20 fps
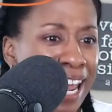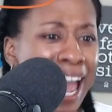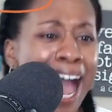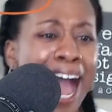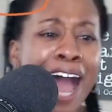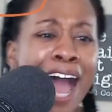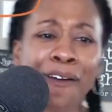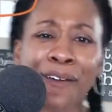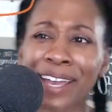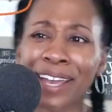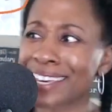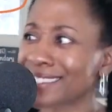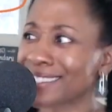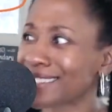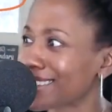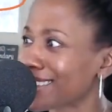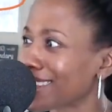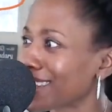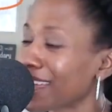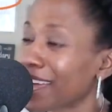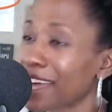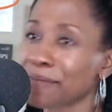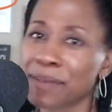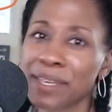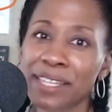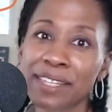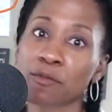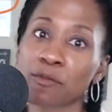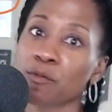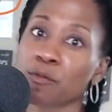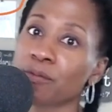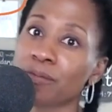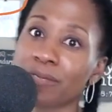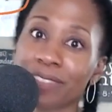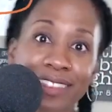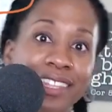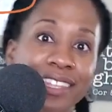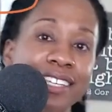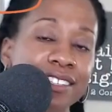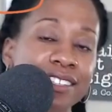How is it that, I mean,
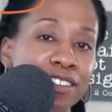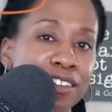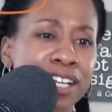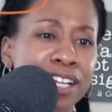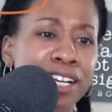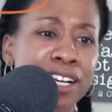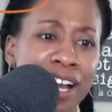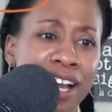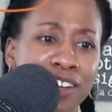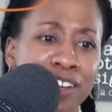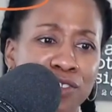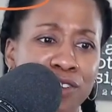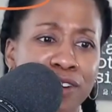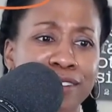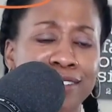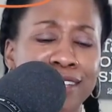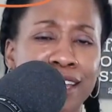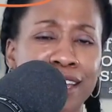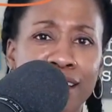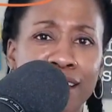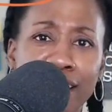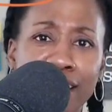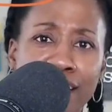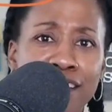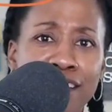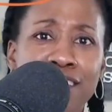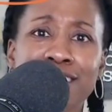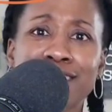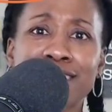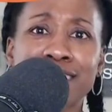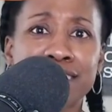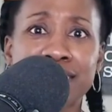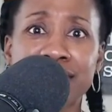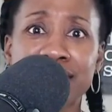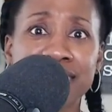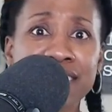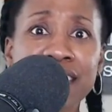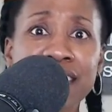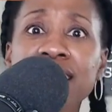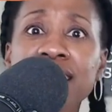listen, you're like, gosh, Roxanne, you just
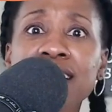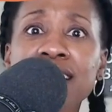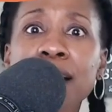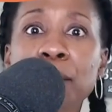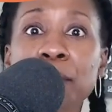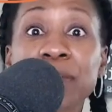sing it up.